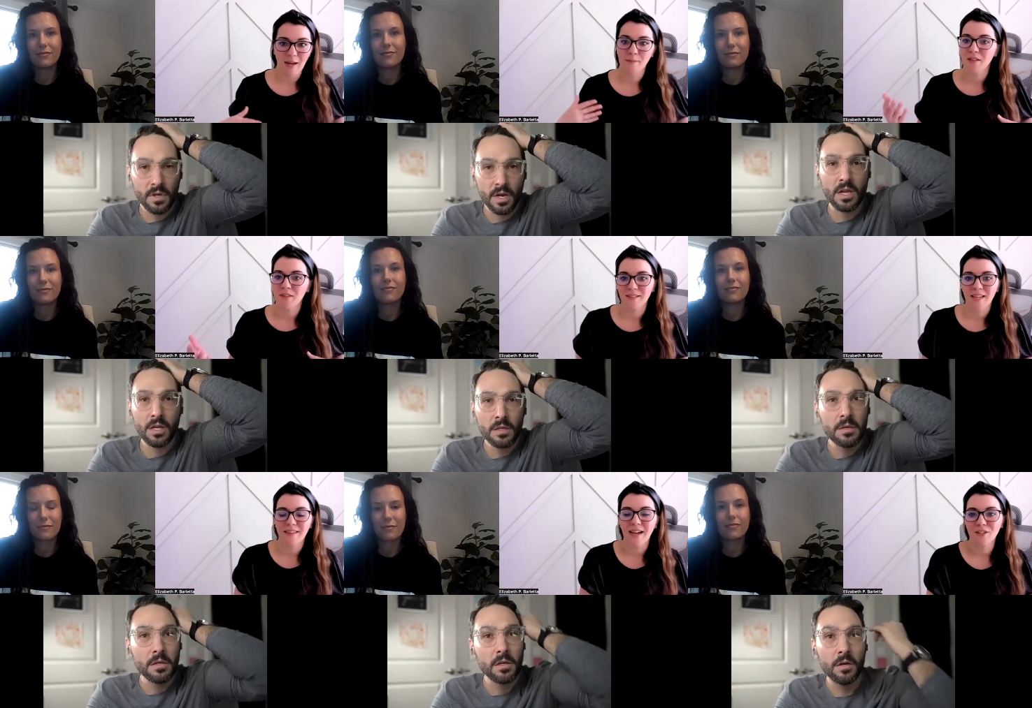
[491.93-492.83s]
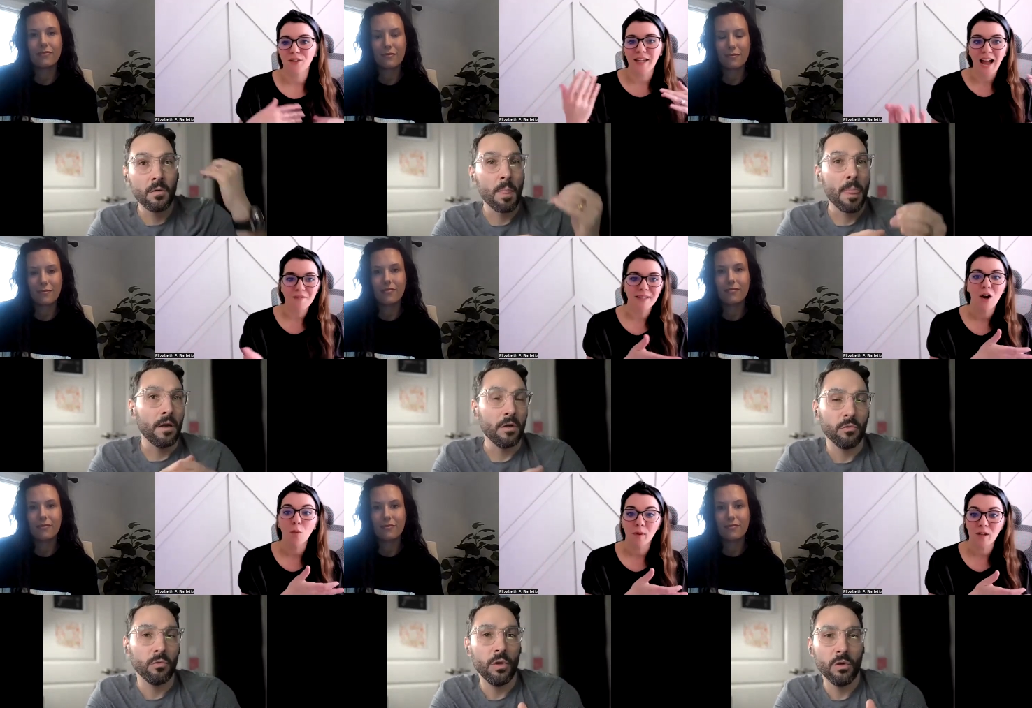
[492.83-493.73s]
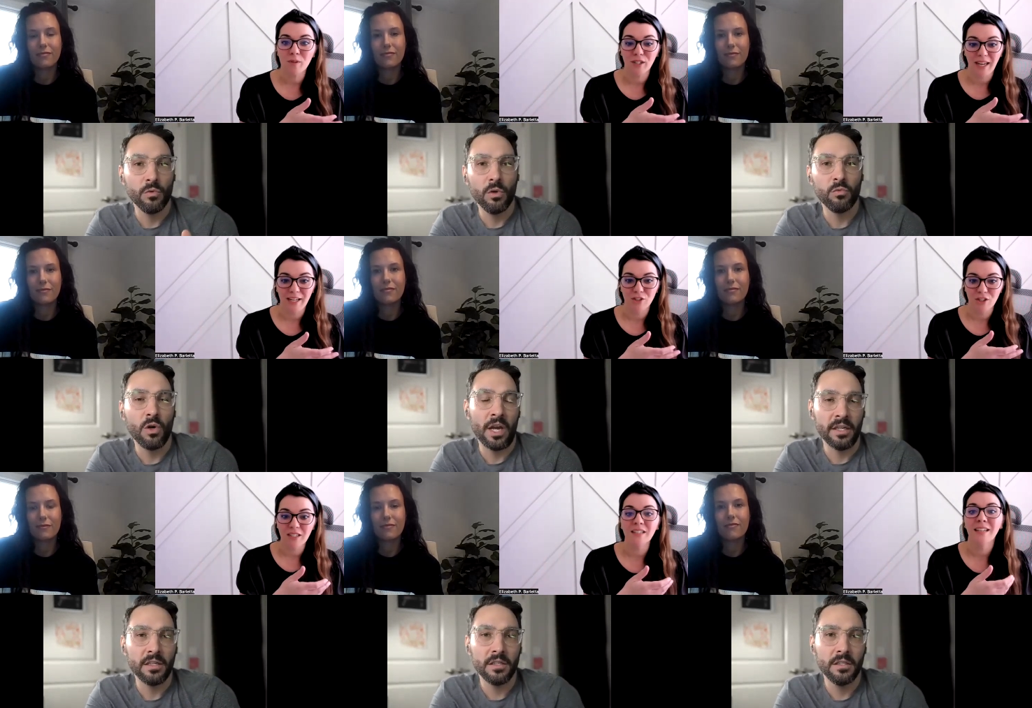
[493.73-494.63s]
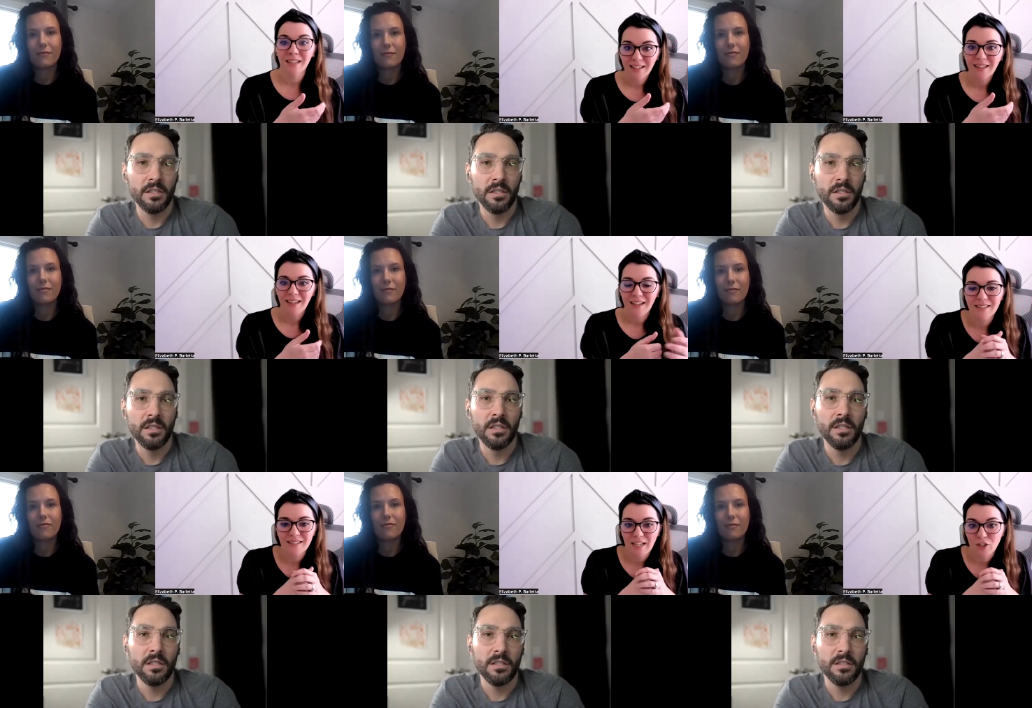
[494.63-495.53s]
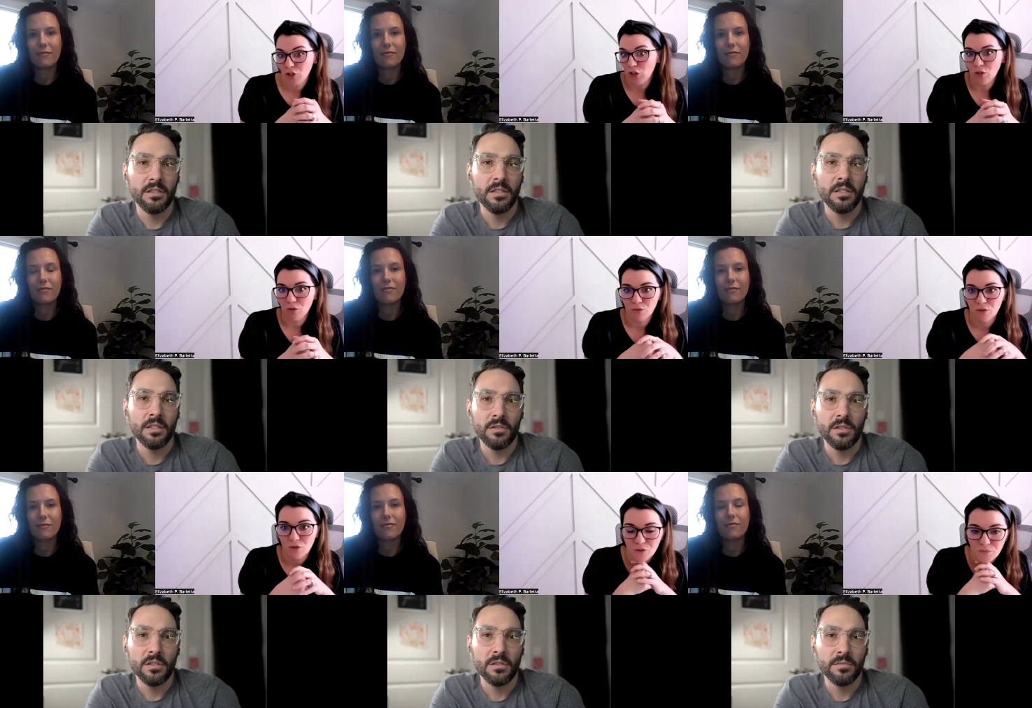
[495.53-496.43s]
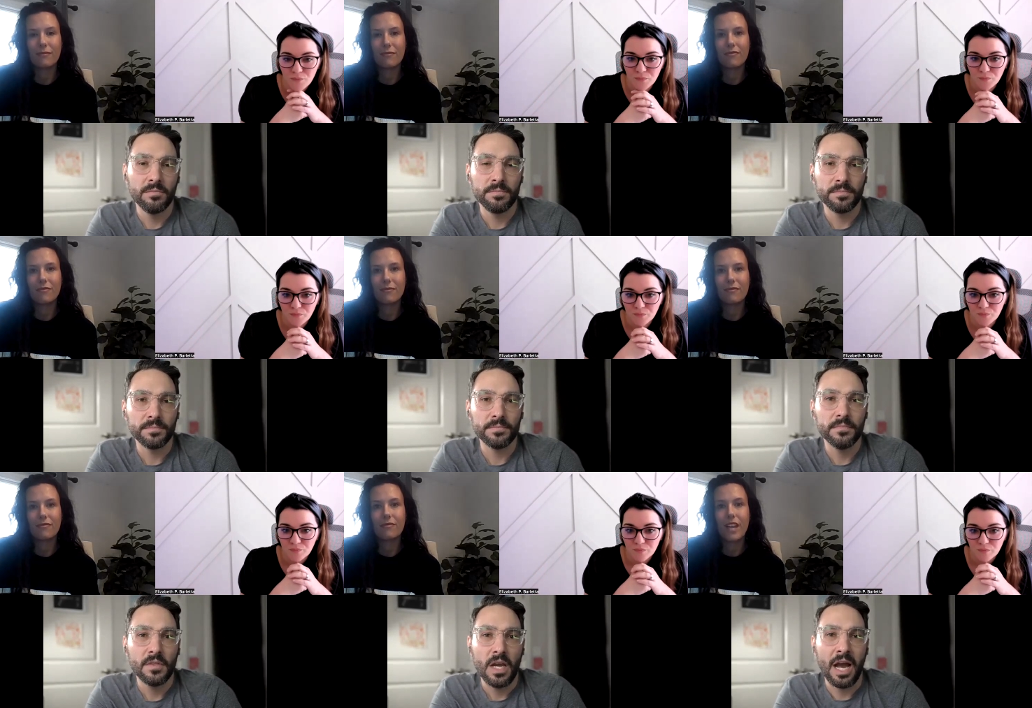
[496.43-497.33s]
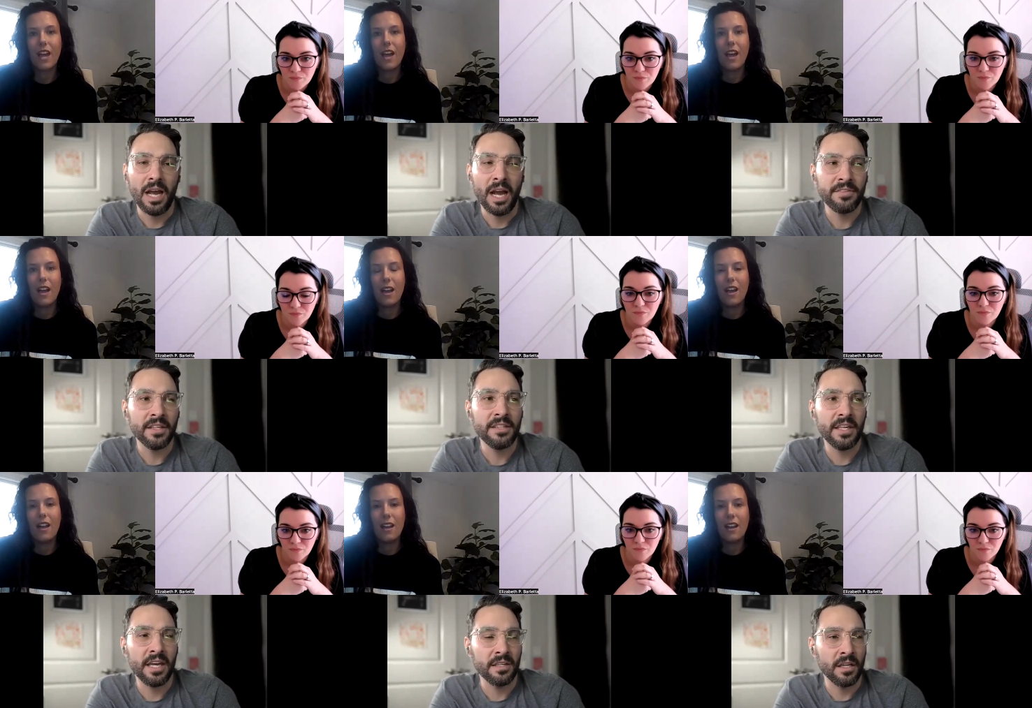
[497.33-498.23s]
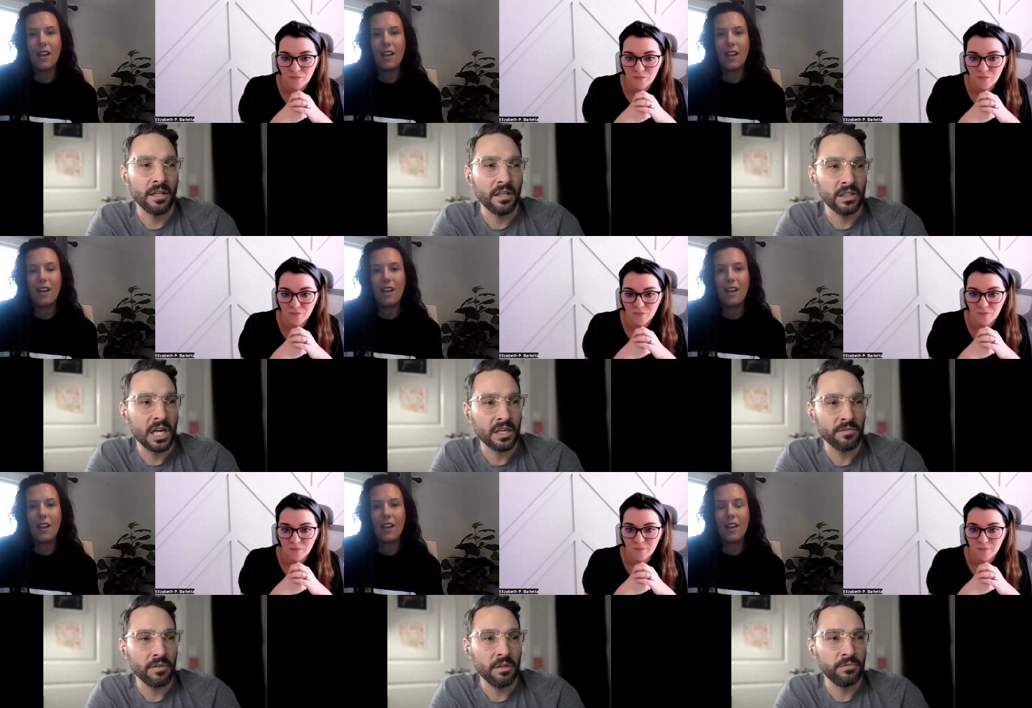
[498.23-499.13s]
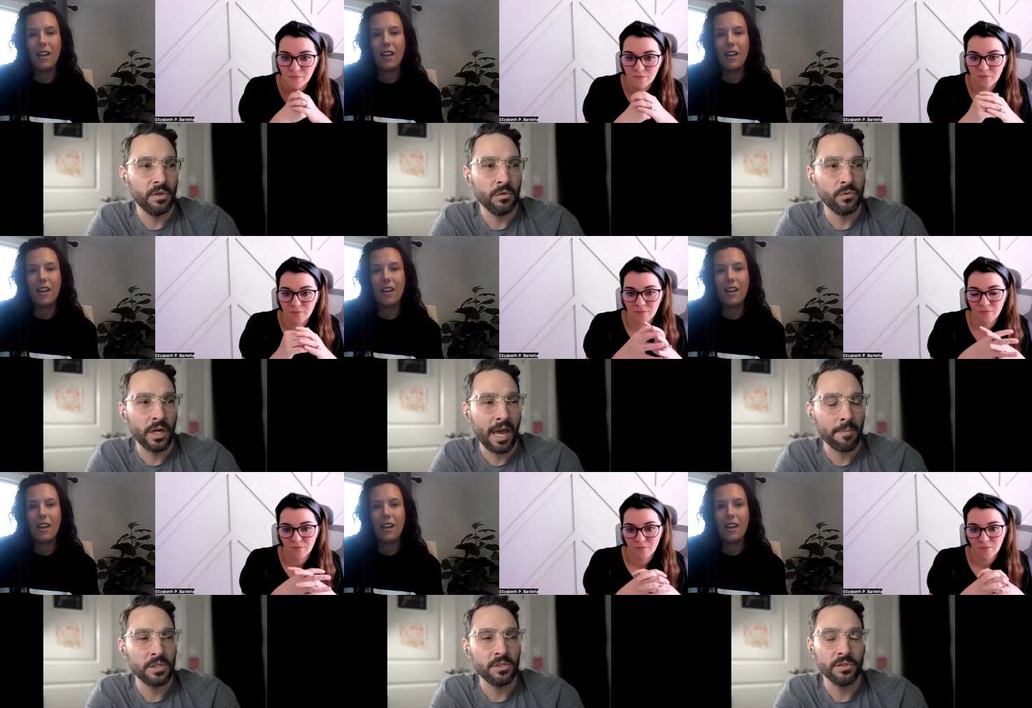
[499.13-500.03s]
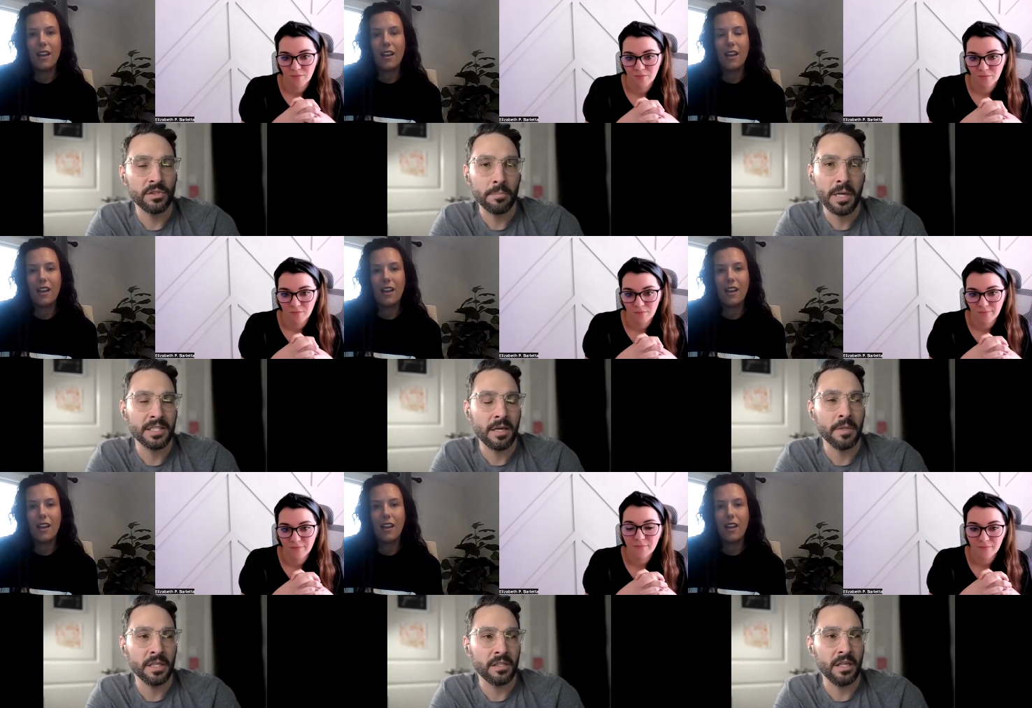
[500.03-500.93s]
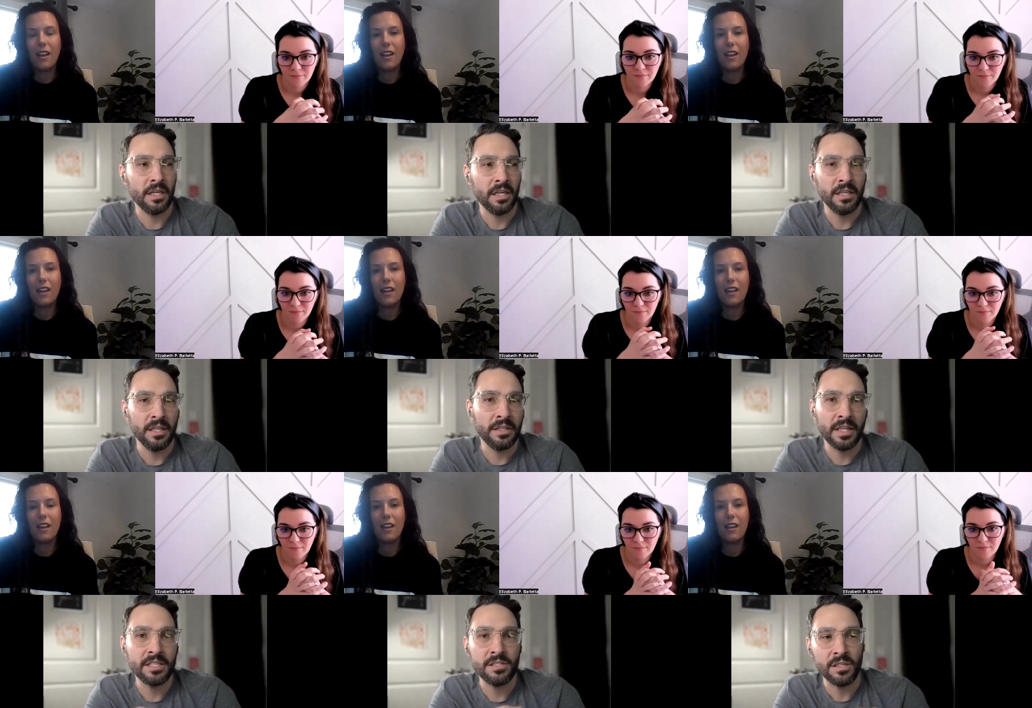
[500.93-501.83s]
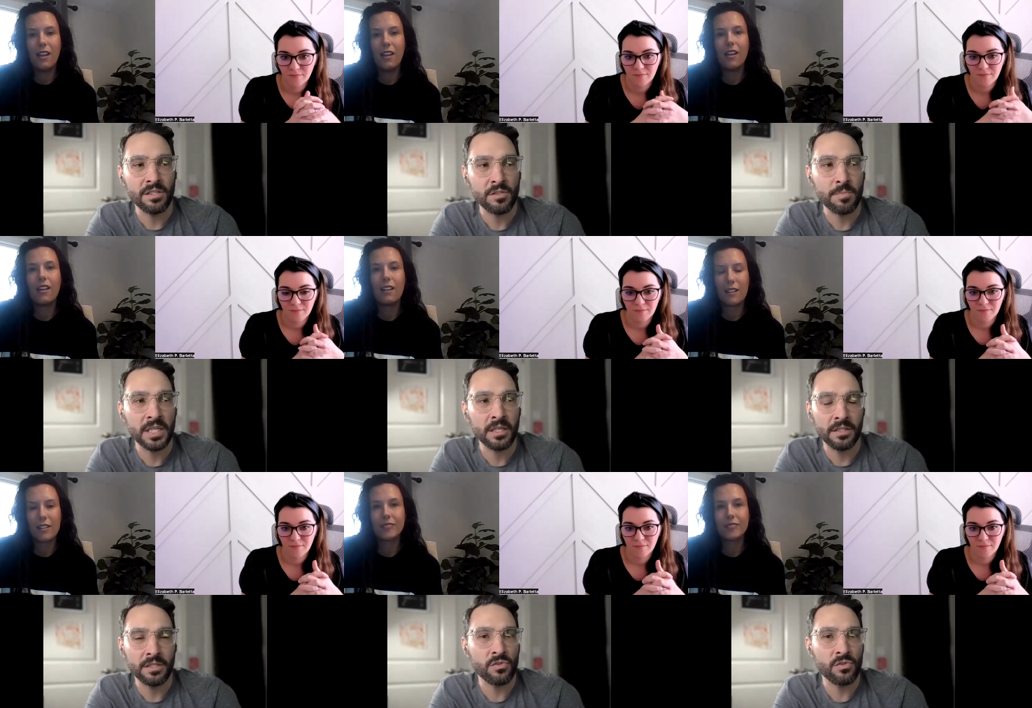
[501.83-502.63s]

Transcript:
Speaker 1: times and things like that. So like having that open communication right. is is huge.
Speaker 2: I, I think that a, uh, a lot of, of, of what happened during the pandemic, and, and Lacey could speak on this